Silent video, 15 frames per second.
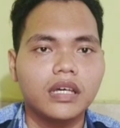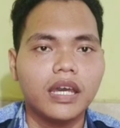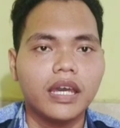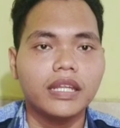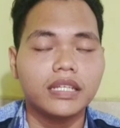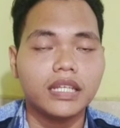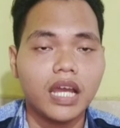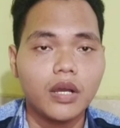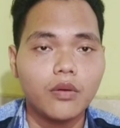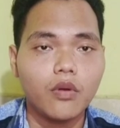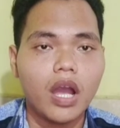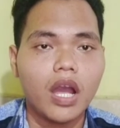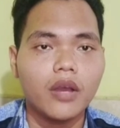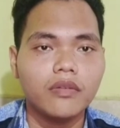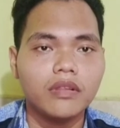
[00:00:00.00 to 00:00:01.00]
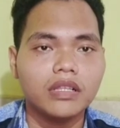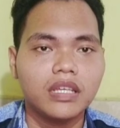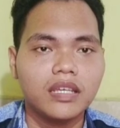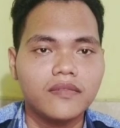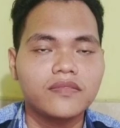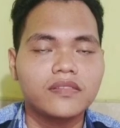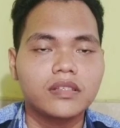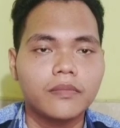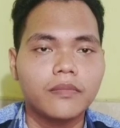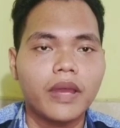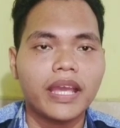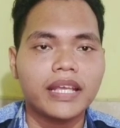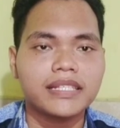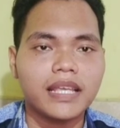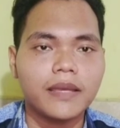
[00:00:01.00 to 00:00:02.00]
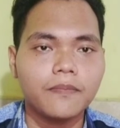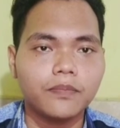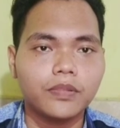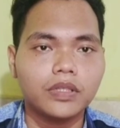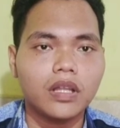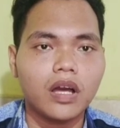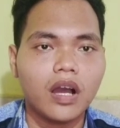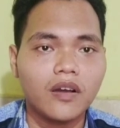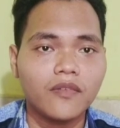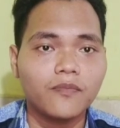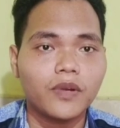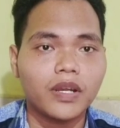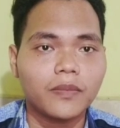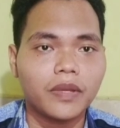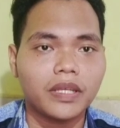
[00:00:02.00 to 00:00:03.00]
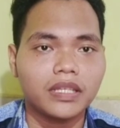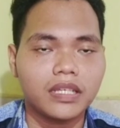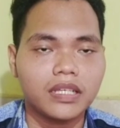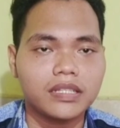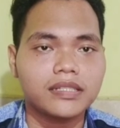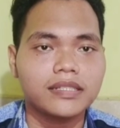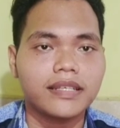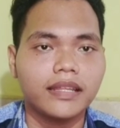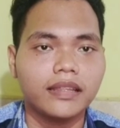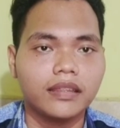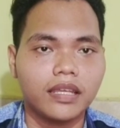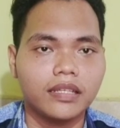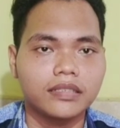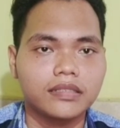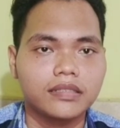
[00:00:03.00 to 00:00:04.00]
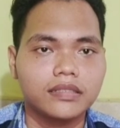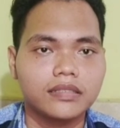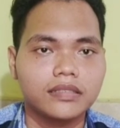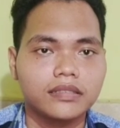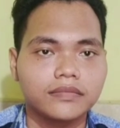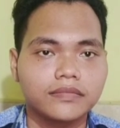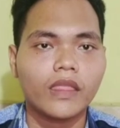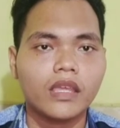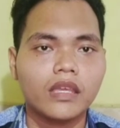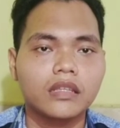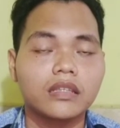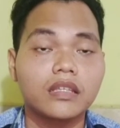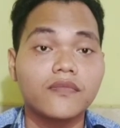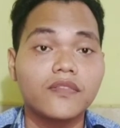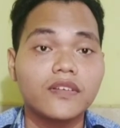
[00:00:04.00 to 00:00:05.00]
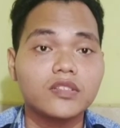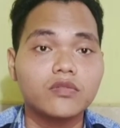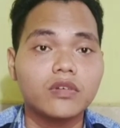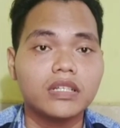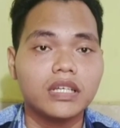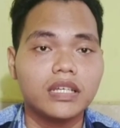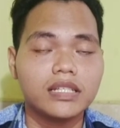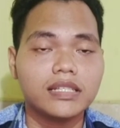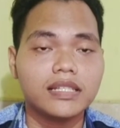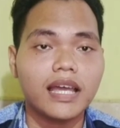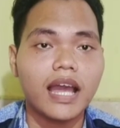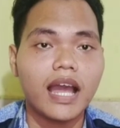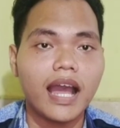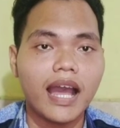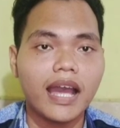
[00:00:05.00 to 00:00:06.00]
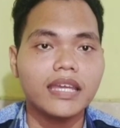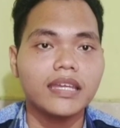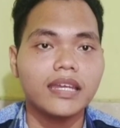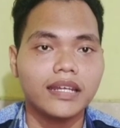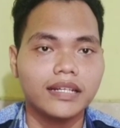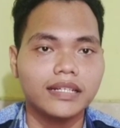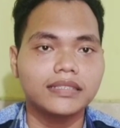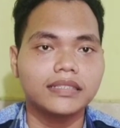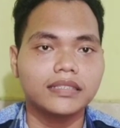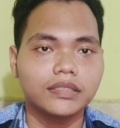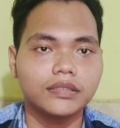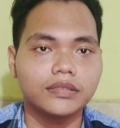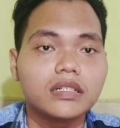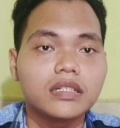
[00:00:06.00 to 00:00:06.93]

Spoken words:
And now I will give some example of pragmatic sentence. The first one is I heard you.